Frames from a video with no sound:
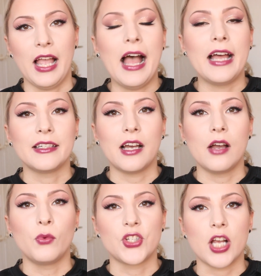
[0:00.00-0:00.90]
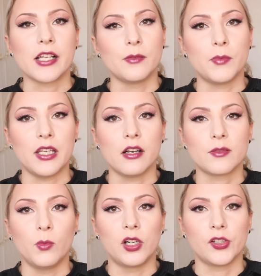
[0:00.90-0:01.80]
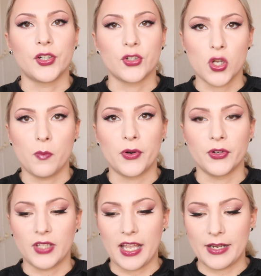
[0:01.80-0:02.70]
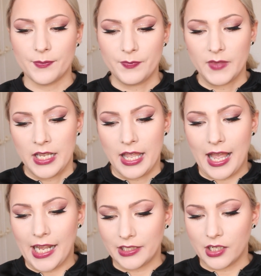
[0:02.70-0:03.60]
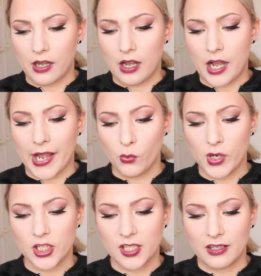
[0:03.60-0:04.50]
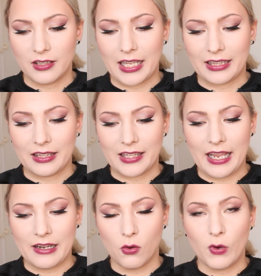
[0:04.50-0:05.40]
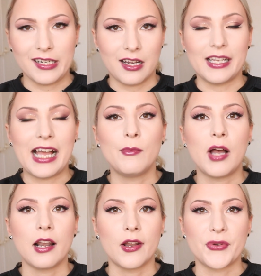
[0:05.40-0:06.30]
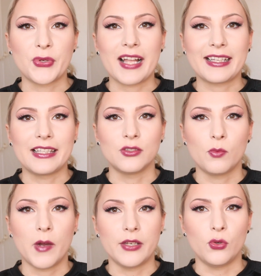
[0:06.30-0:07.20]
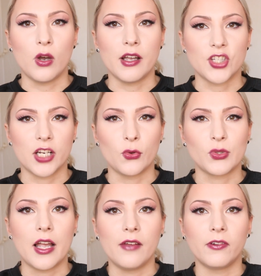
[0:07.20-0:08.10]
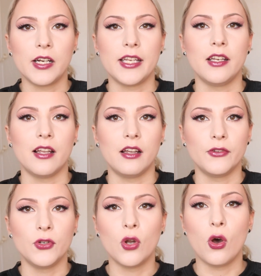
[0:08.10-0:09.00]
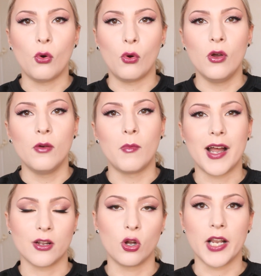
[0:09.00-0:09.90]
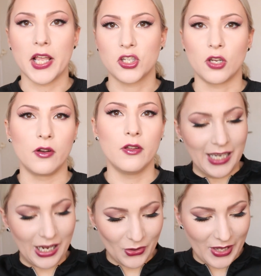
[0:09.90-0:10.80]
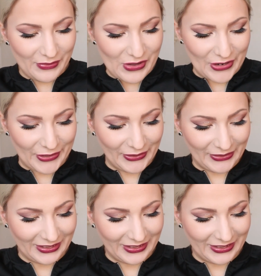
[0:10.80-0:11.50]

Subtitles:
and I wish I can be a smarter shopper then. And I wish that then when I am allowed again to buy new eyeshadows, I really know my collection. However,